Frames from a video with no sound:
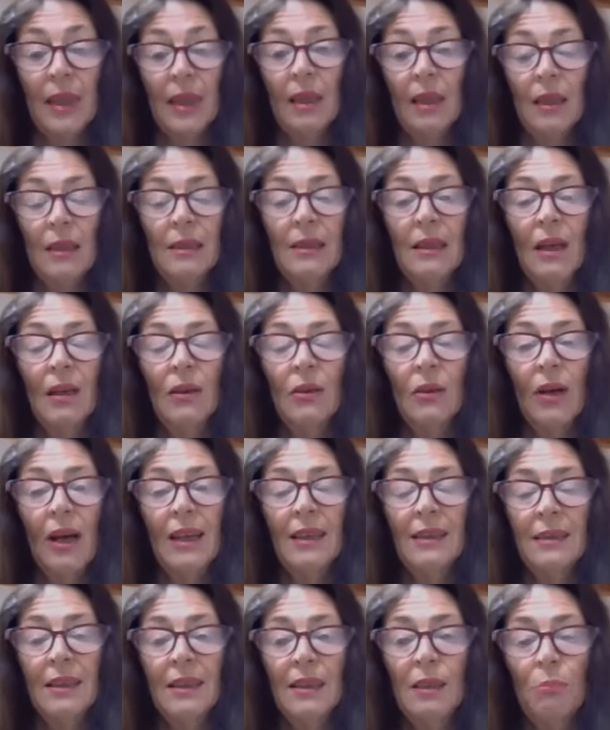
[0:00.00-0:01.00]
So I
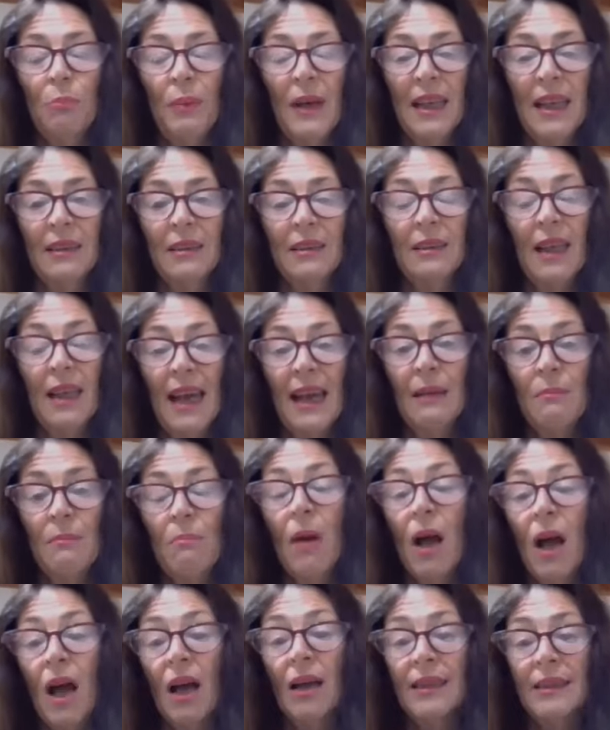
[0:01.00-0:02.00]
suspect
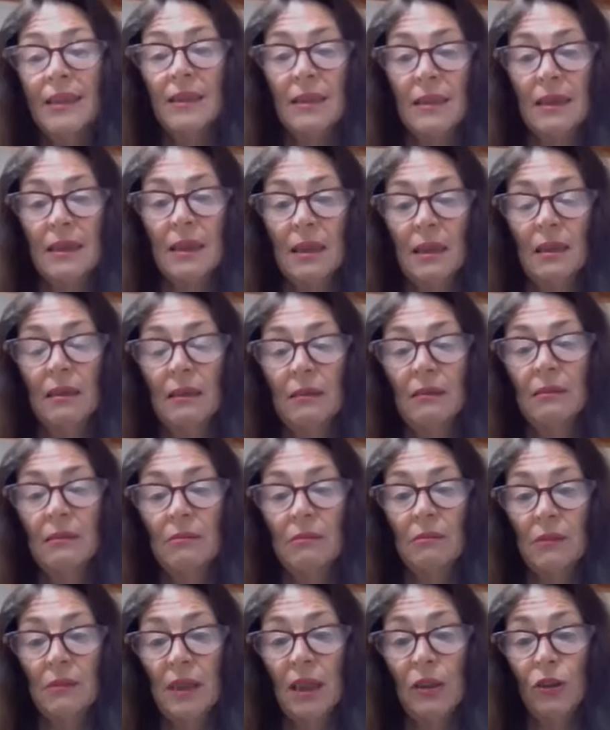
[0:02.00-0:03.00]

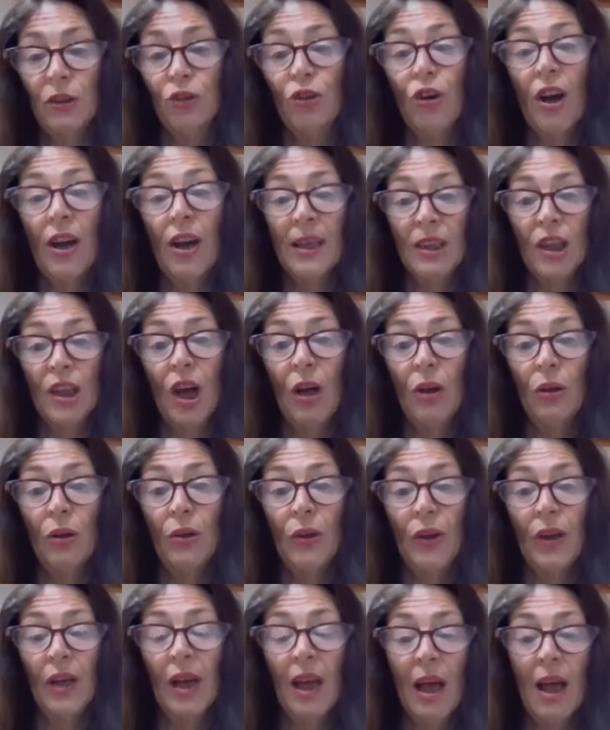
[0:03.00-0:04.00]
they're trying to hold
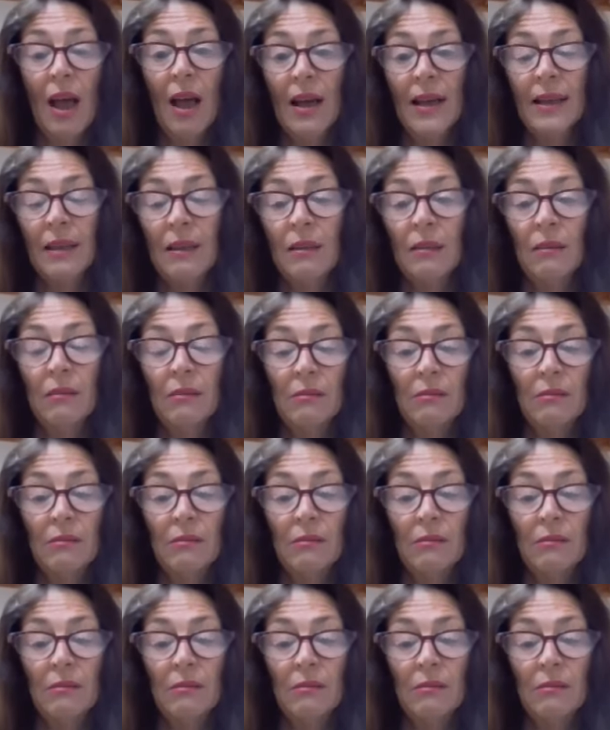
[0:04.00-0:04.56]
the line,